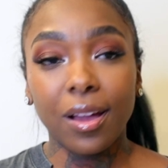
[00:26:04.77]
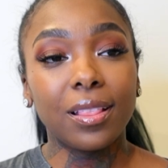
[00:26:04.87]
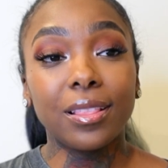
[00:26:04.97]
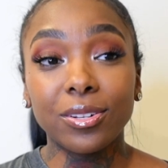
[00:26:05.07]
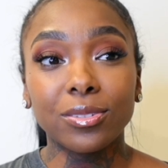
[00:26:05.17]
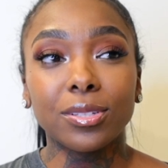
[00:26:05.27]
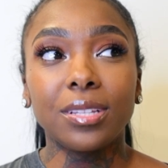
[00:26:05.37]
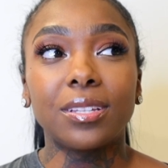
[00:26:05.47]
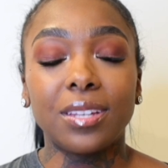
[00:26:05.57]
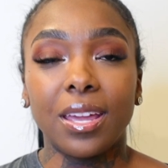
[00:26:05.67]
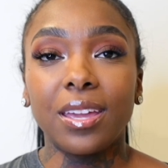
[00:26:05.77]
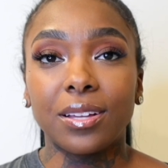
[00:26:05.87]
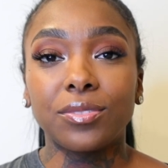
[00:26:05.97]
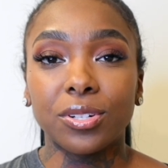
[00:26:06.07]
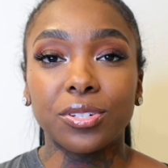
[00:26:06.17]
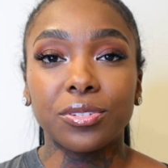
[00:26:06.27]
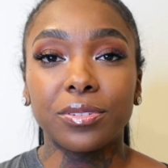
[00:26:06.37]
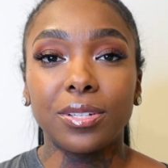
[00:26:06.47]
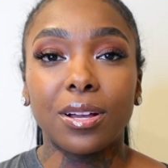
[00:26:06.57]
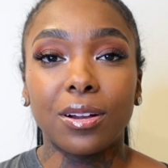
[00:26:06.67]
Literally the day of
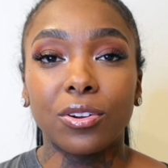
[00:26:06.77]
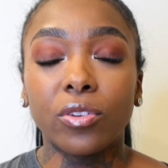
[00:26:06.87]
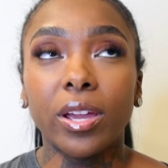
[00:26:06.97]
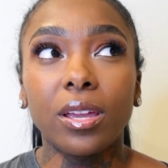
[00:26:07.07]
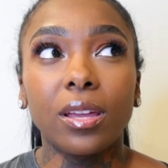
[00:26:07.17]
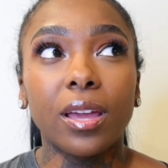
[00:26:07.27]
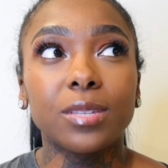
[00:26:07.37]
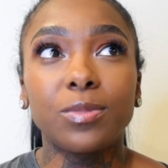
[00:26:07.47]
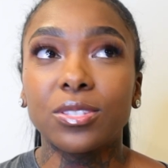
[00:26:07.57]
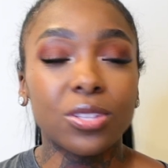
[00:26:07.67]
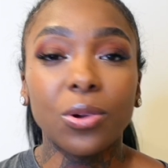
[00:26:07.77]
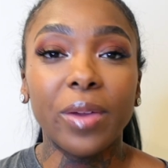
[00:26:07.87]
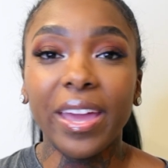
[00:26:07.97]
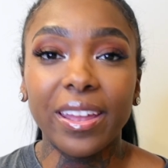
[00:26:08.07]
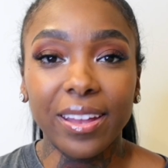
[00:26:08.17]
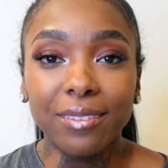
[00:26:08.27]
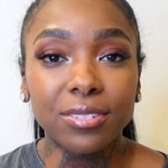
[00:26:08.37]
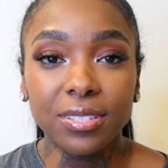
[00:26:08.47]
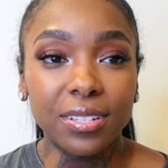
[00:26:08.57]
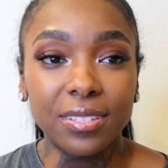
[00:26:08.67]
surgery, y'all, Gray has been so bad
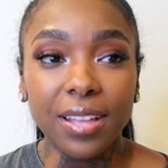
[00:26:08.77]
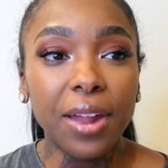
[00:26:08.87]
ever since.